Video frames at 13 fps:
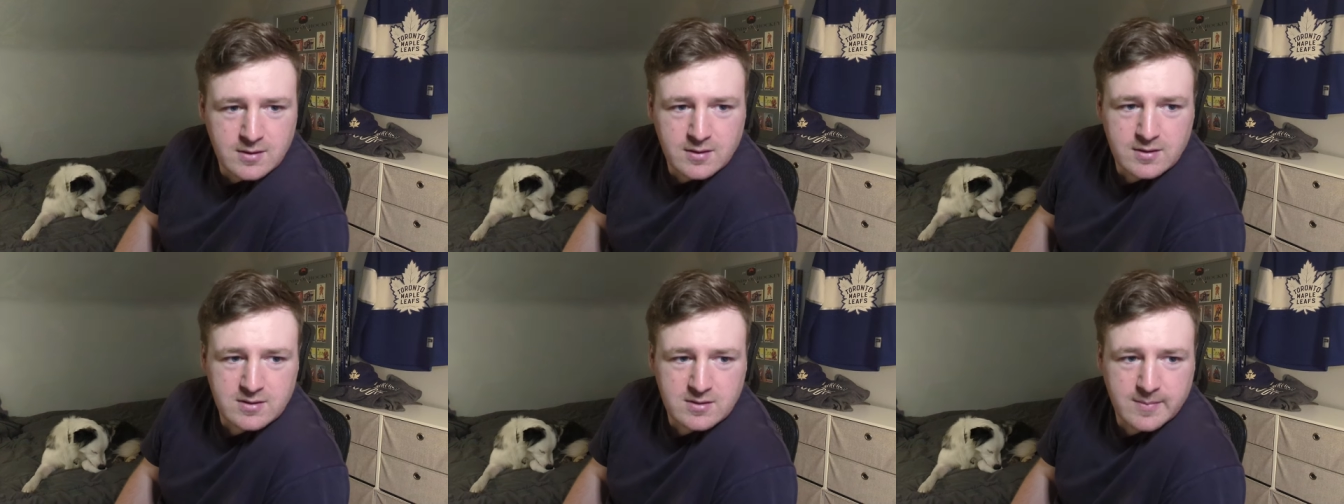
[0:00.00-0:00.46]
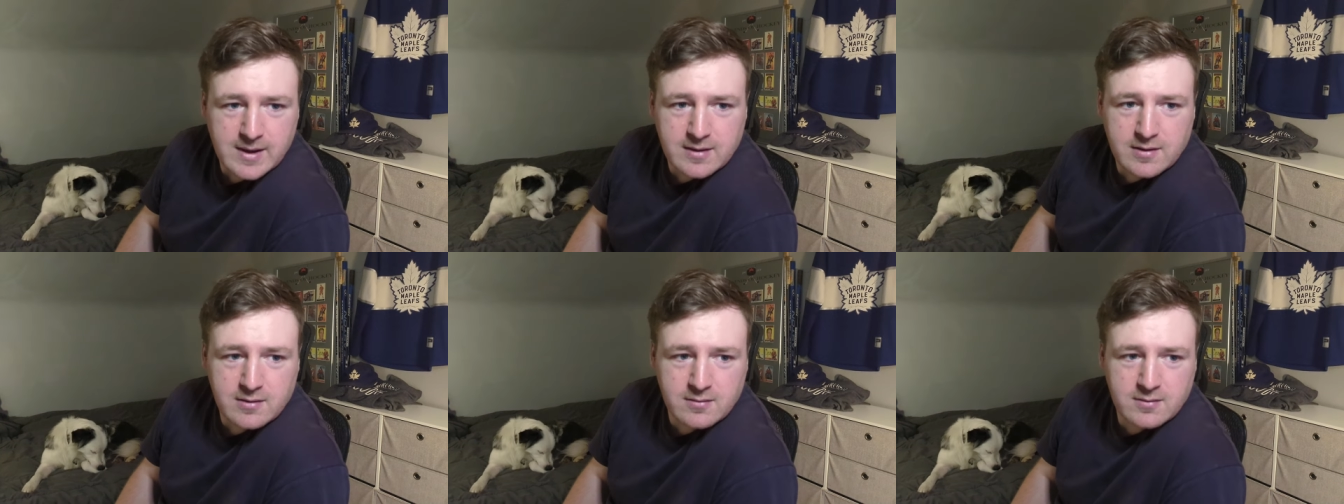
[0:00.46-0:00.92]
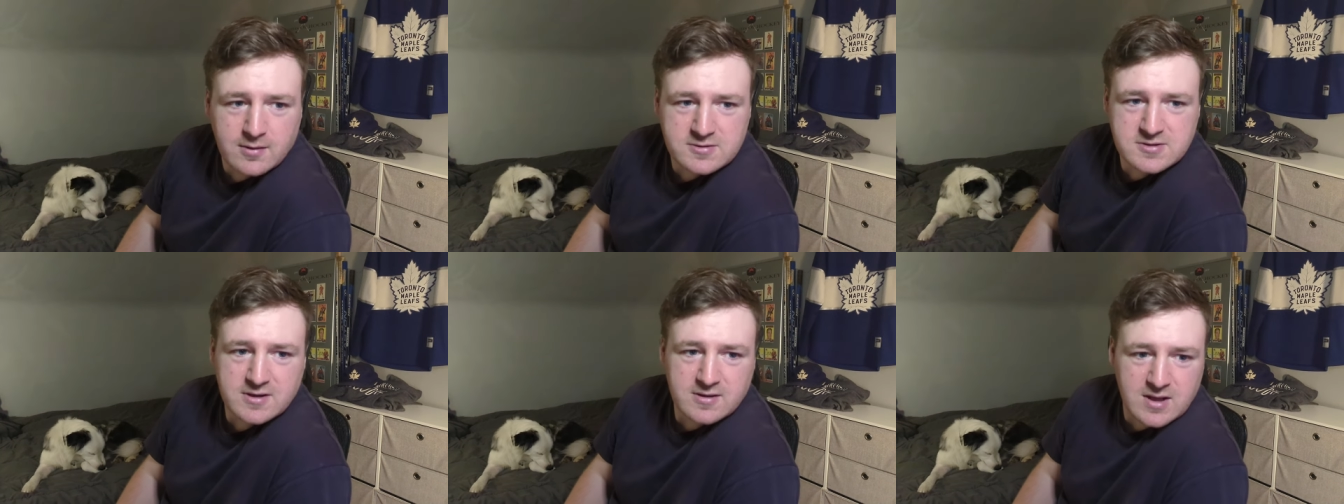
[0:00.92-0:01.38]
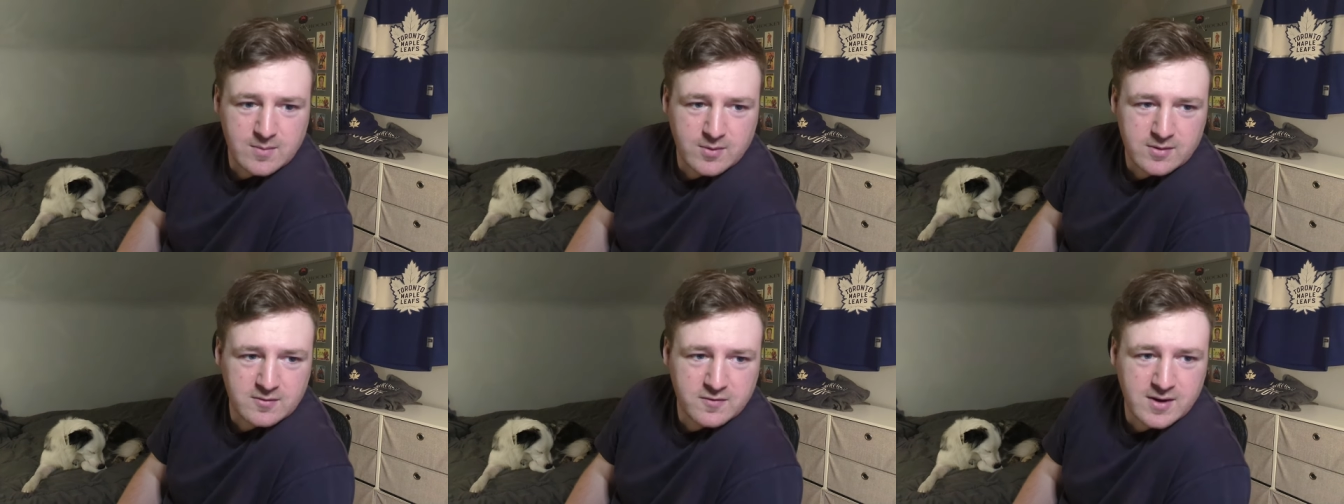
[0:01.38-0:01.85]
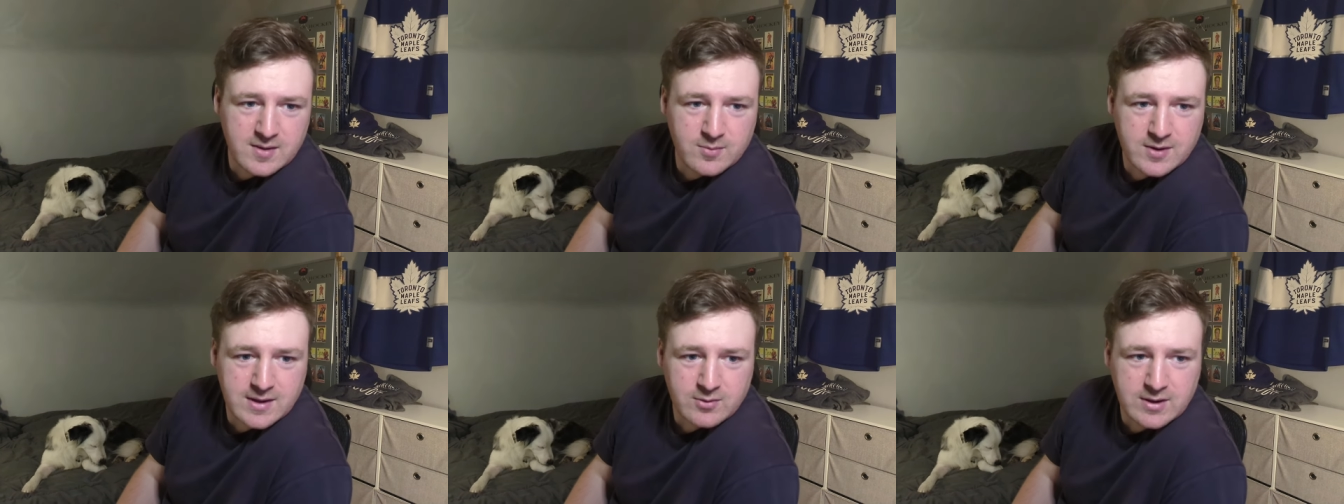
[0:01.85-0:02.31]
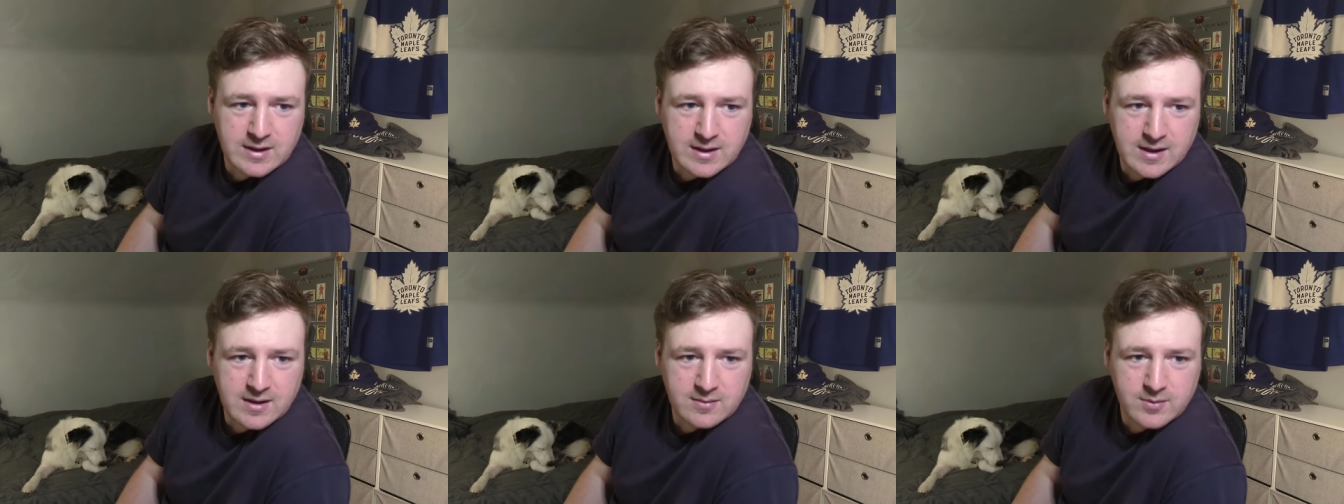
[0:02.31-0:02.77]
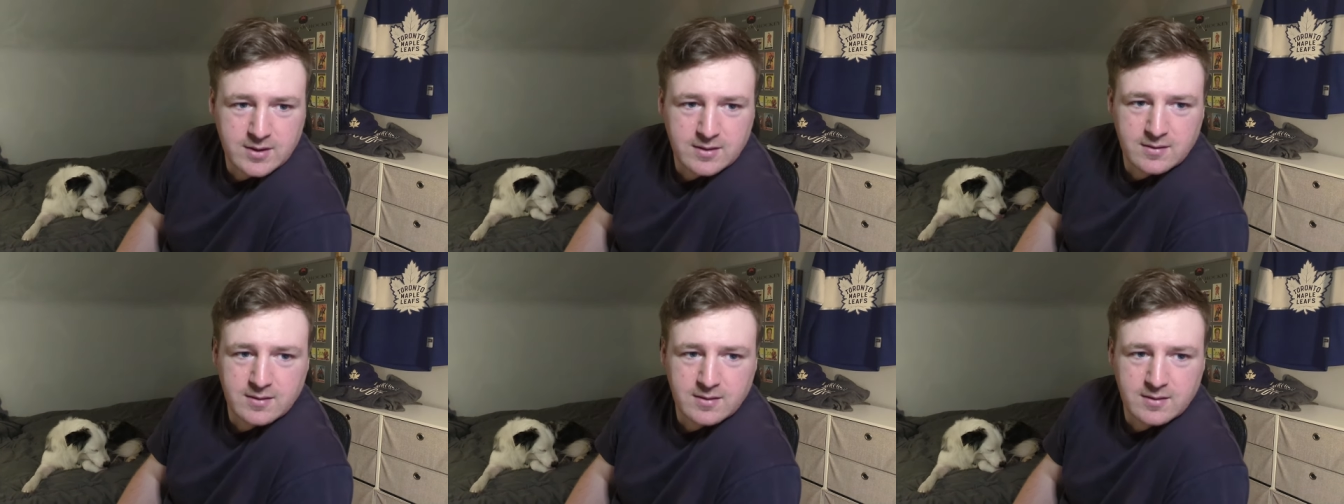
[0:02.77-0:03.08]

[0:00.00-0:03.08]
in the background. I'll try to keep her in frame when I can. But